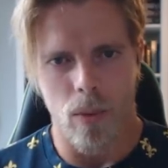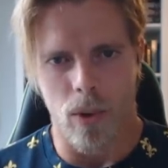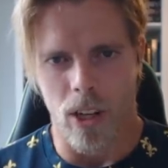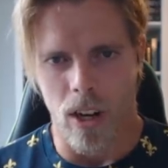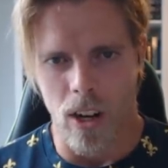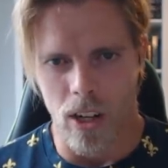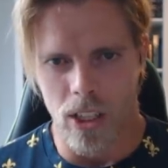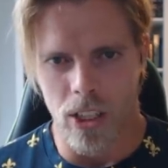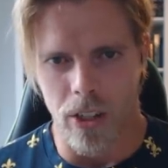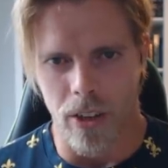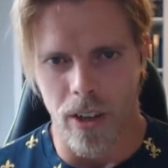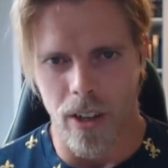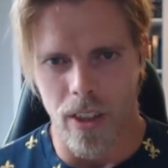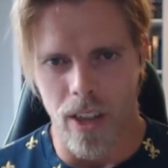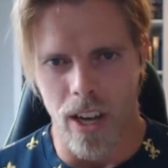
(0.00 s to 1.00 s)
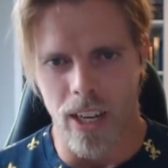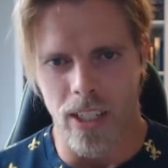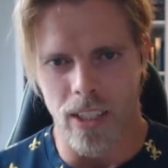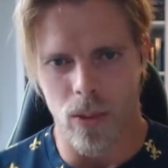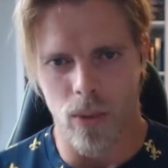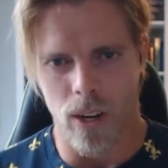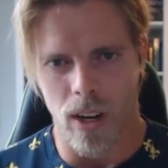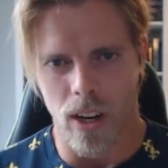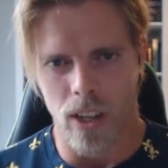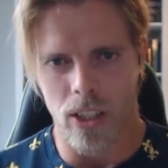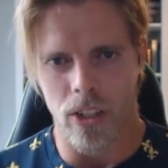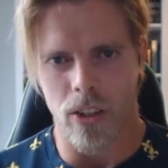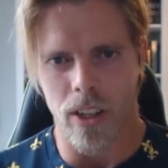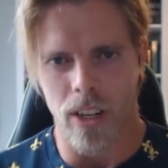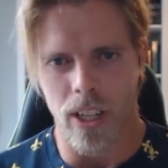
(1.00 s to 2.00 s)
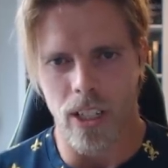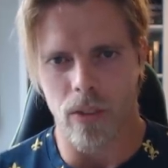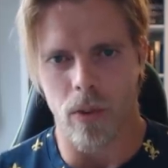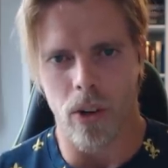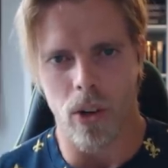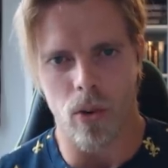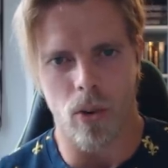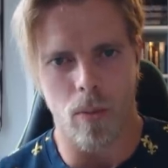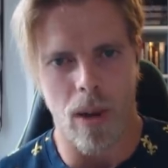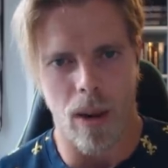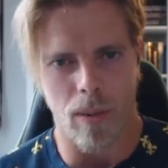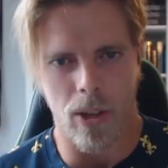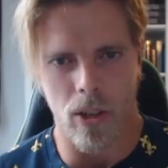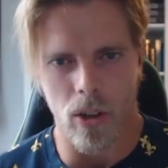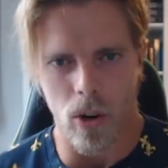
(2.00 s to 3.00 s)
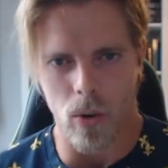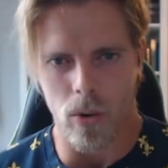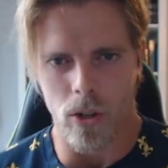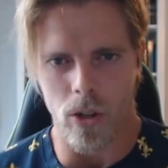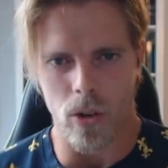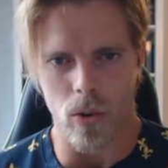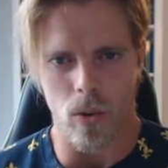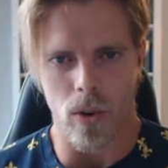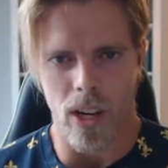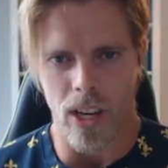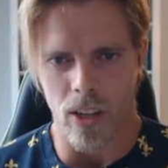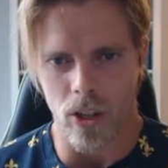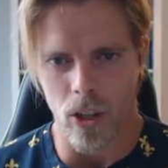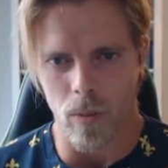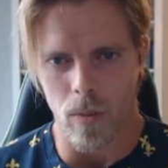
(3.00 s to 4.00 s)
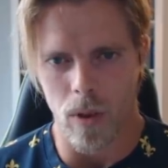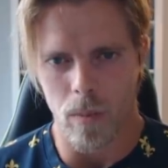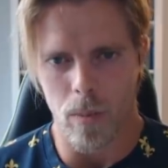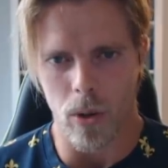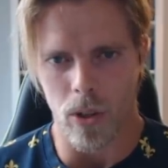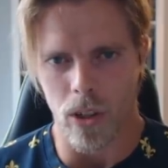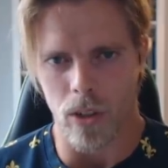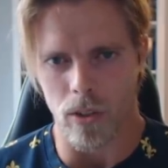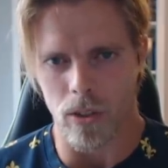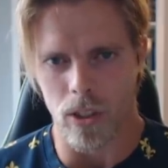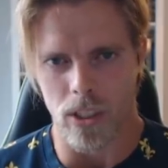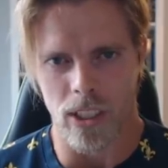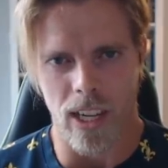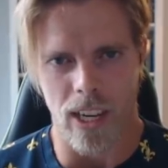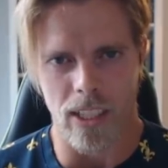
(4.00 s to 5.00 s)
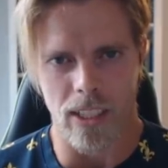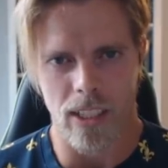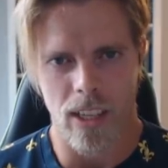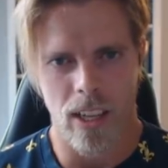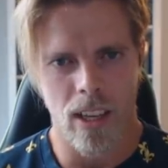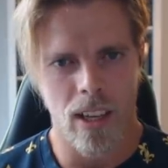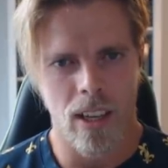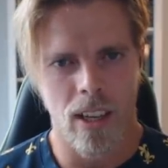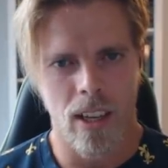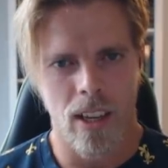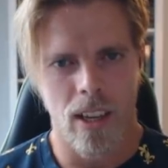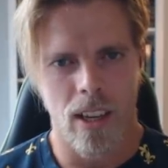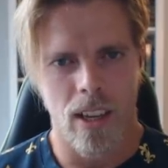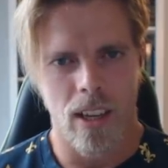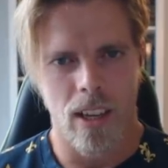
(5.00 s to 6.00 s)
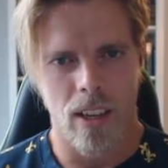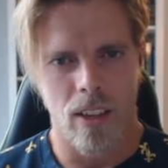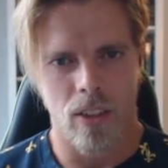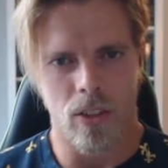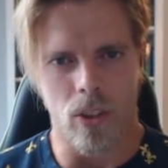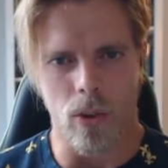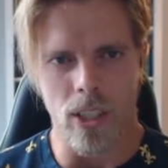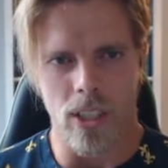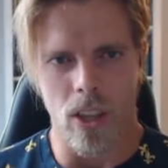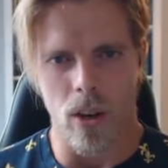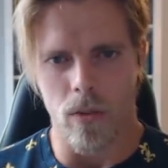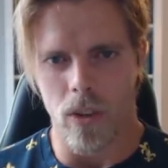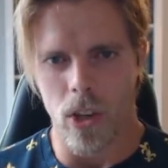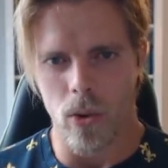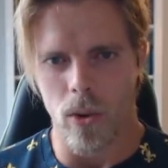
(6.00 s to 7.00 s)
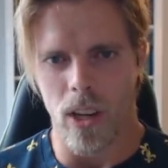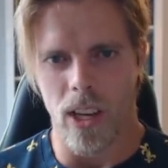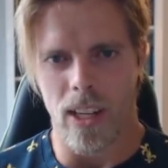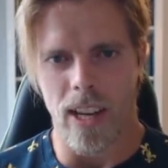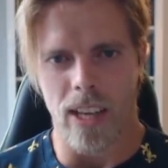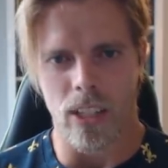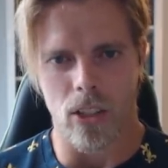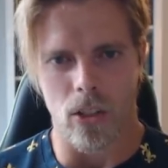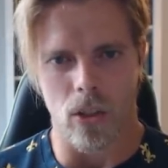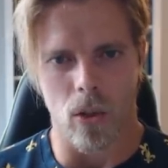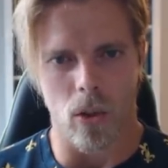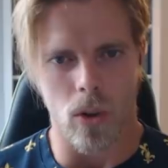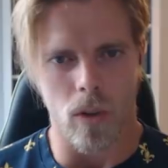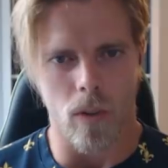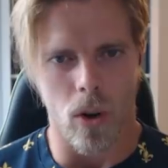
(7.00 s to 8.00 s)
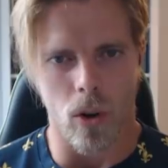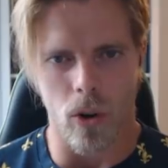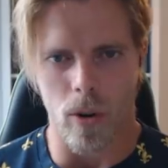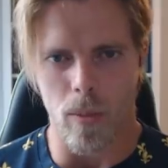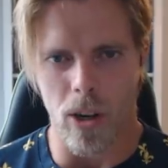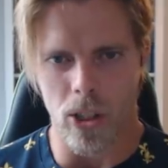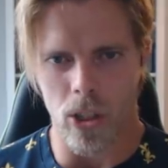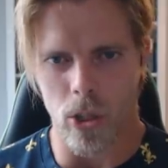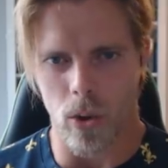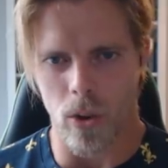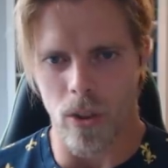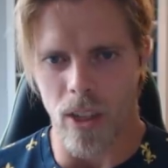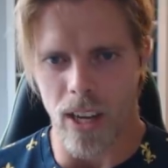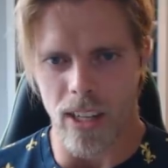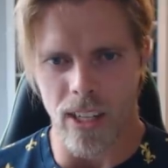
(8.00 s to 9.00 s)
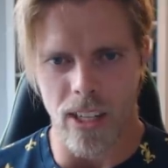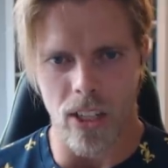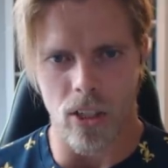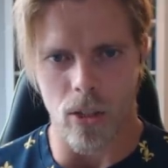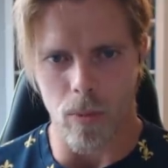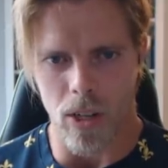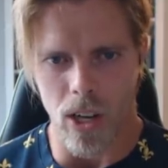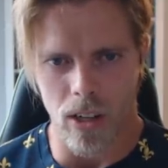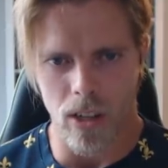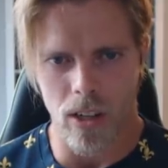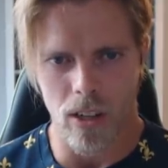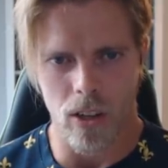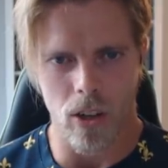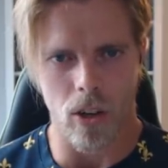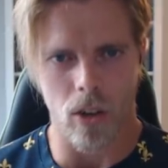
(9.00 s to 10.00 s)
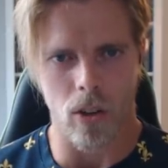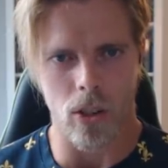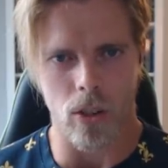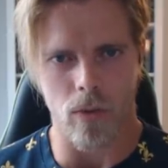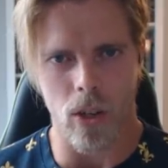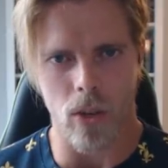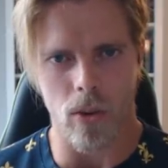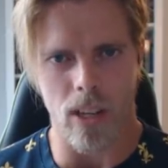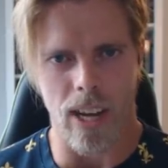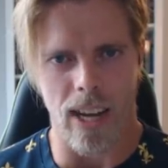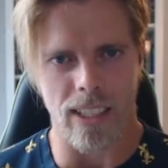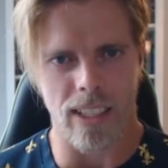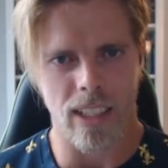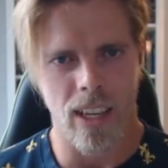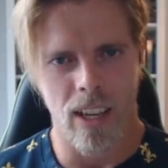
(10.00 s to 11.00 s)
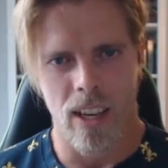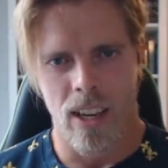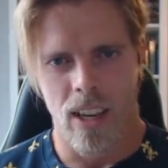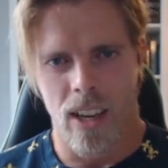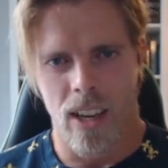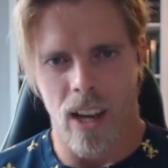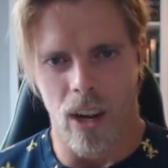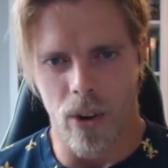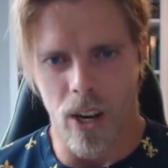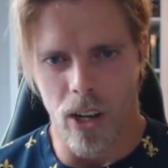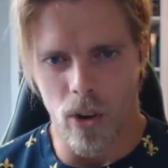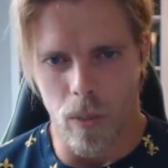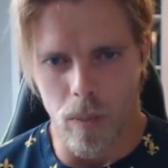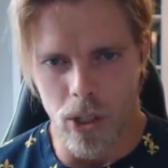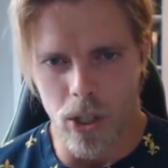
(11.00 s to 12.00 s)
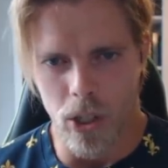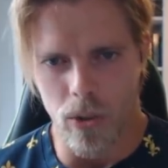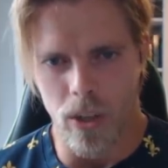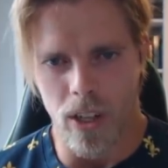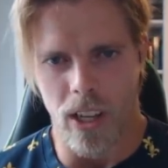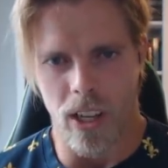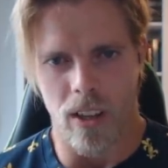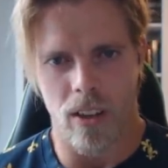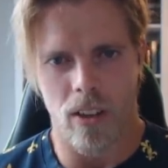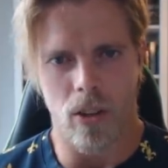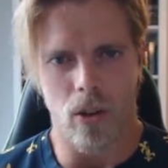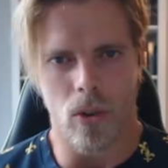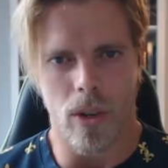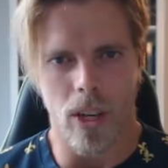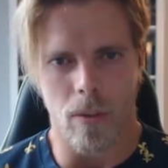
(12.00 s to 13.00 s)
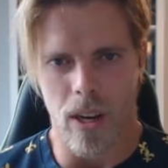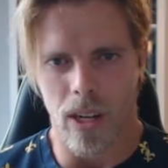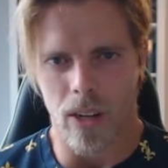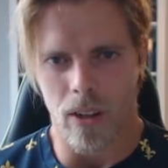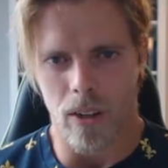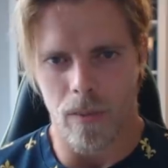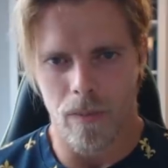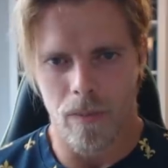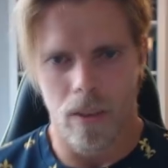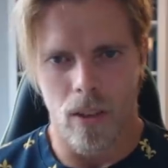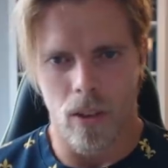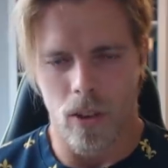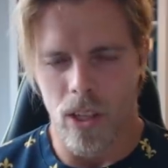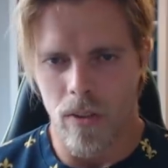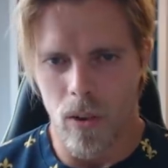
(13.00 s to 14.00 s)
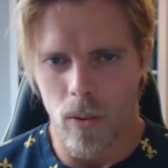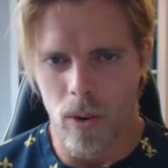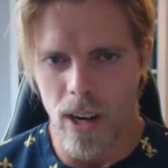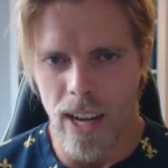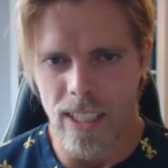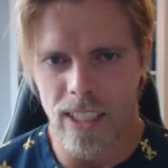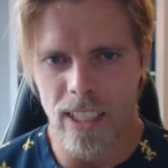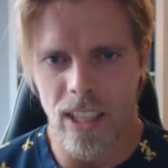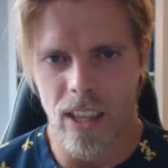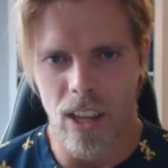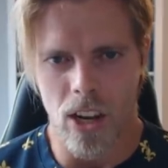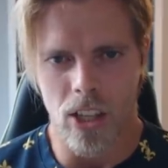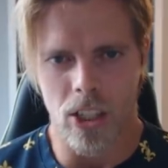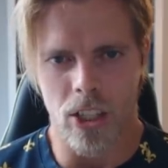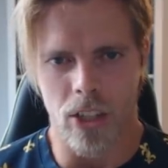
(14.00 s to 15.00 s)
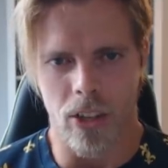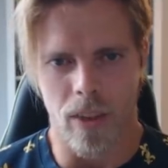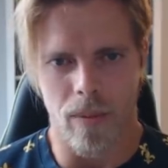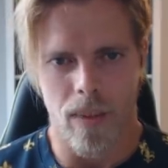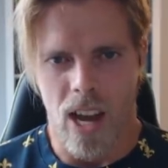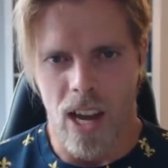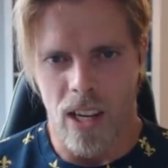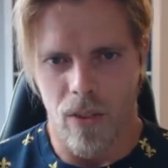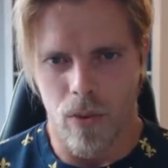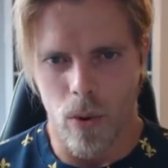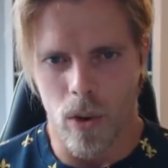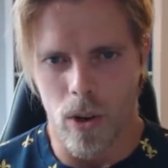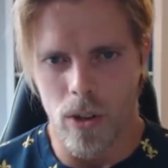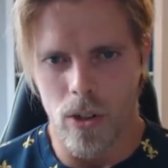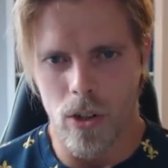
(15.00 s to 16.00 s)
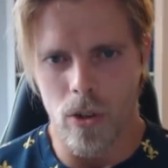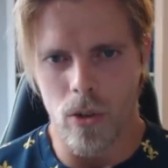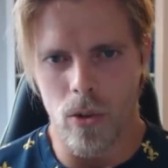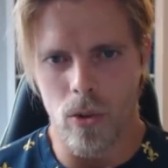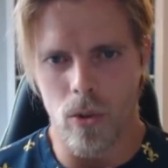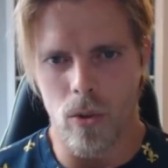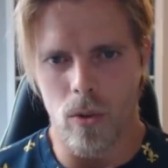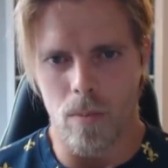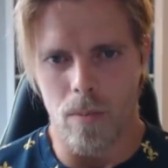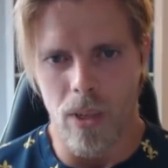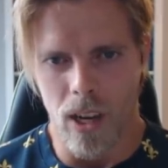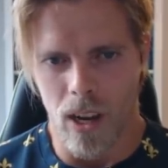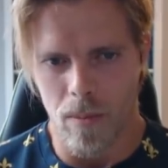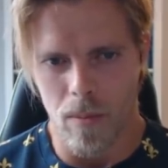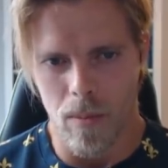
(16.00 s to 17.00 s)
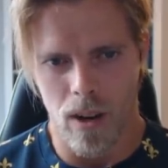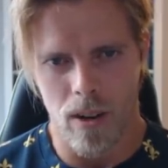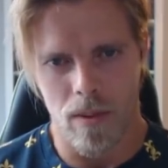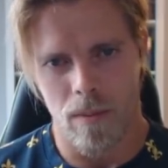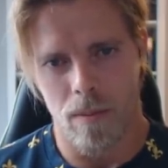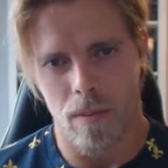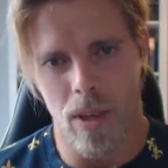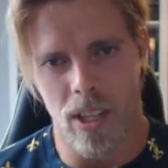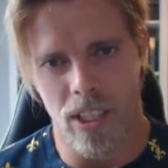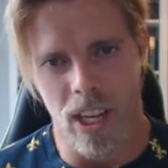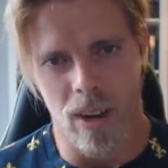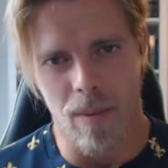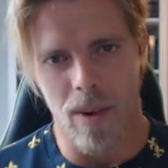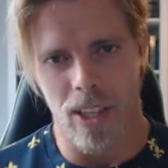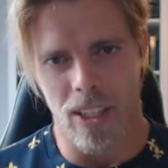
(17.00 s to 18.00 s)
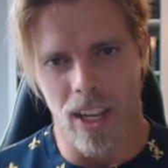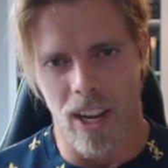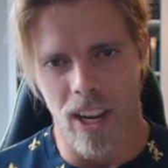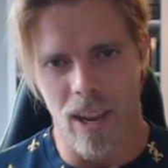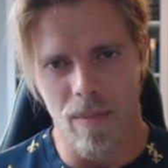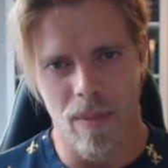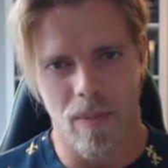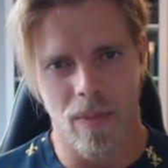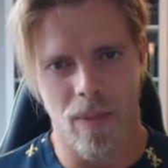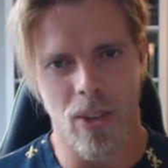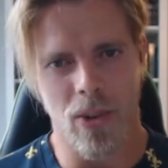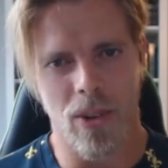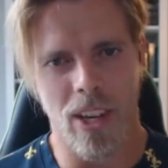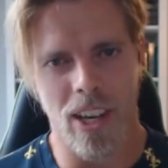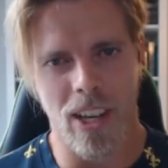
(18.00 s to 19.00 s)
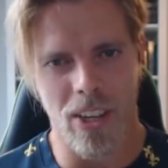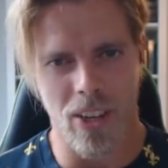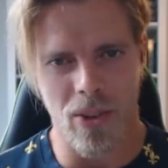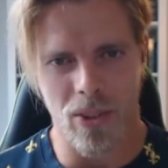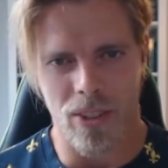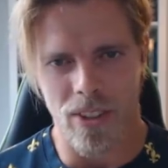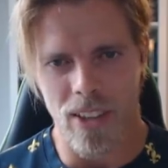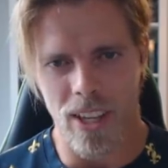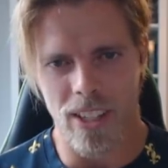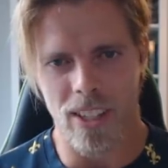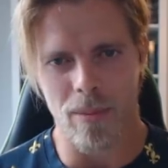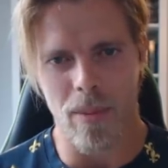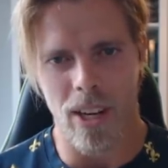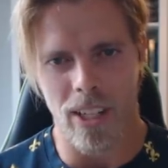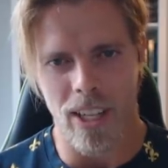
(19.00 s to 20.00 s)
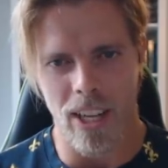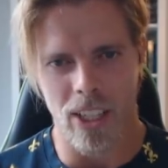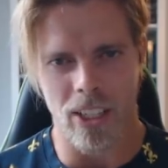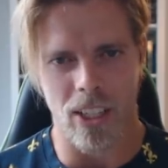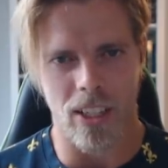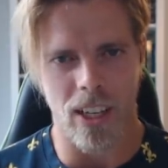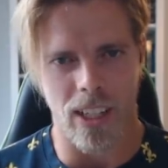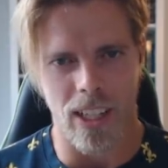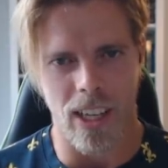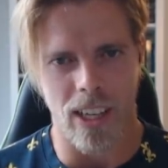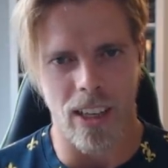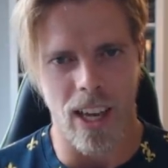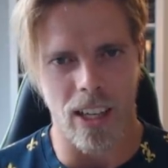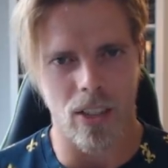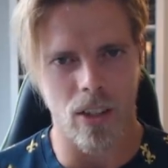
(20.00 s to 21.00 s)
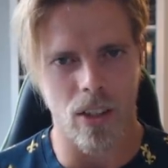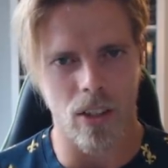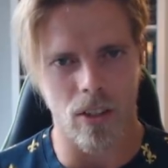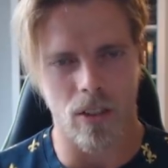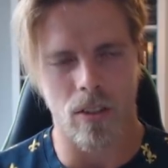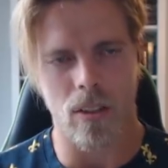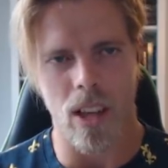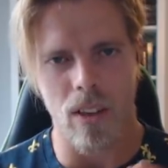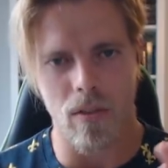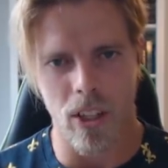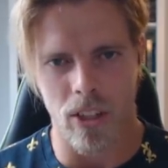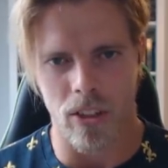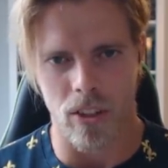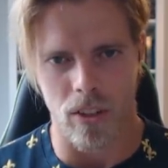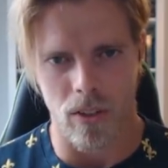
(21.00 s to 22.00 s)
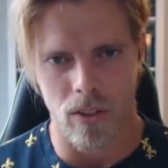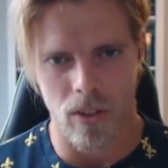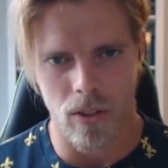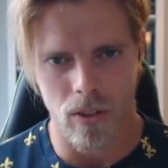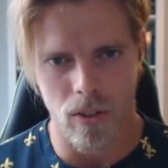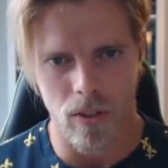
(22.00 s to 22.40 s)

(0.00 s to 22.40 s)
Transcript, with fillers: What a luxury that is, what a luxury it is for you to be able to go to a gym putting on some size. So instead of viewing it as some sort of horrible chore that needs to be done, you can also view it as a great opportunity to get better. Not everyone has the luxury, and if you want to be humble, be as humble as I am, you can use this meditation technique that you just envision.